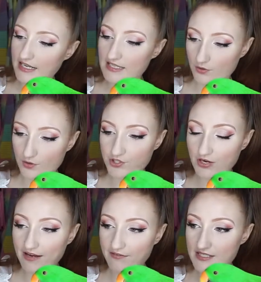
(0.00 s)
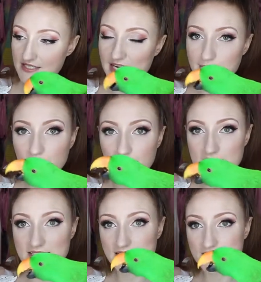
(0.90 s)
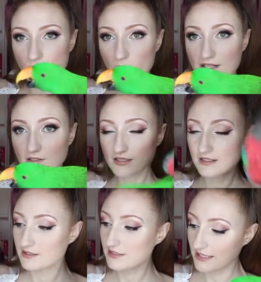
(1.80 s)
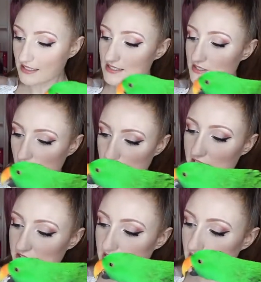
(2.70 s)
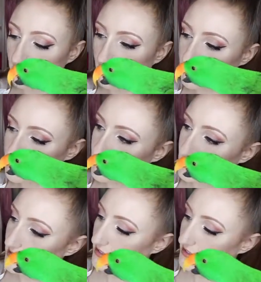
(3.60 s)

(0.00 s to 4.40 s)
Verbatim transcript: It does also have the side pockets as well. Yes, those are the side pockets.